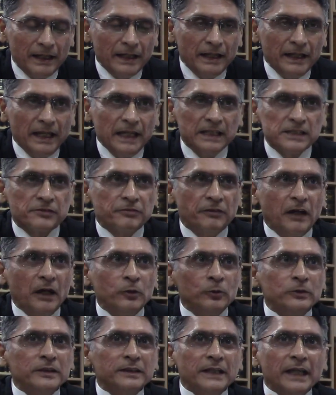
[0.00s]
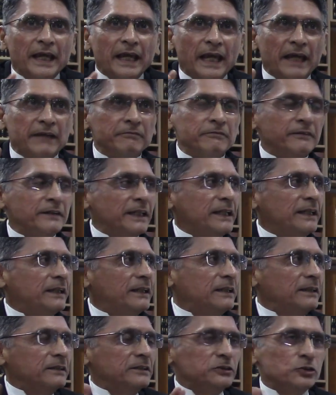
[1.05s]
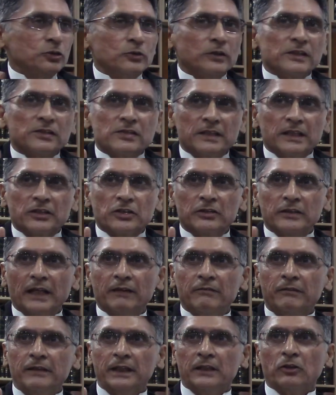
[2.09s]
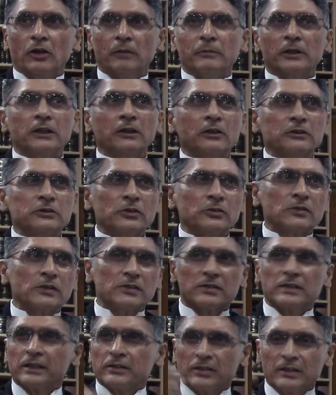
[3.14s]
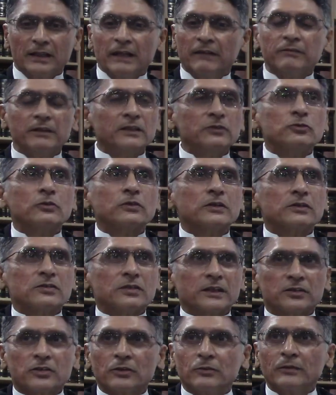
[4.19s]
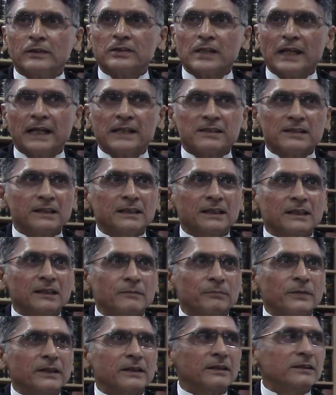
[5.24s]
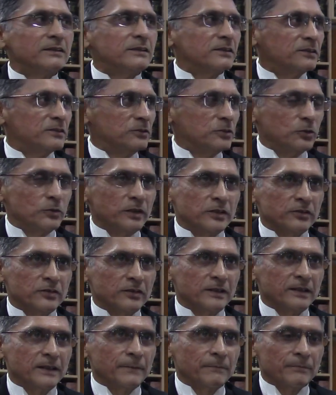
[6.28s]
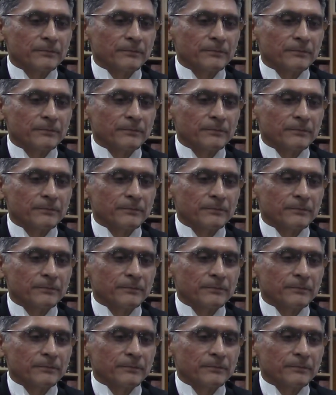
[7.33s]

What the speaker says: is found in every jurisdiction, every common law jurisdiction, every jurisdiction which has an independent judiciary.